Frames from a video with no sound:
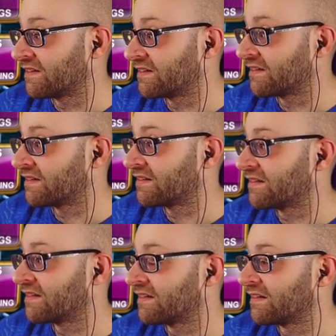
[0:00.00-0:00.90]

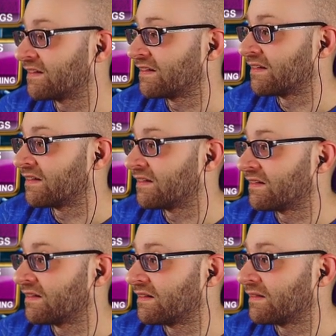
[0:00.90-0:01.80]

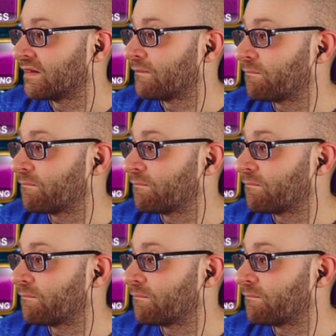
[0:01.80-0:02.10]
[no speech]